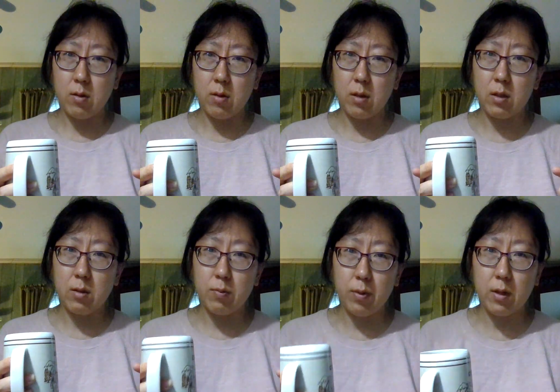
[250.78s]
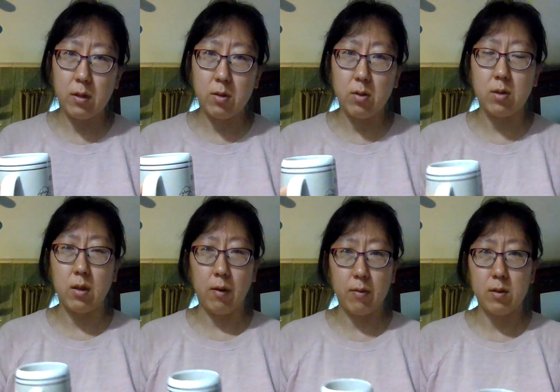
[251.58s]
express
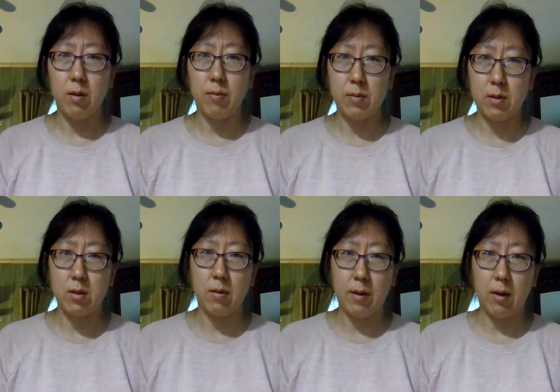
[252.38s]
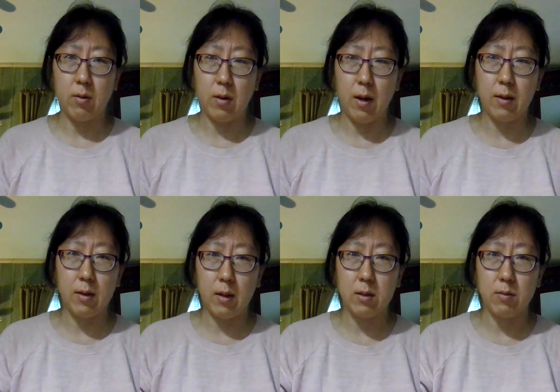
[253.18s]
yourself somehow. I
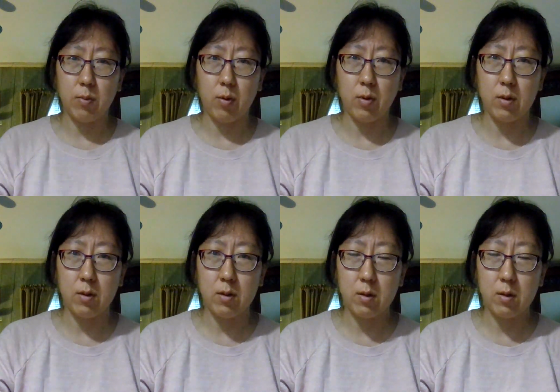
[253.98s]
think that's important.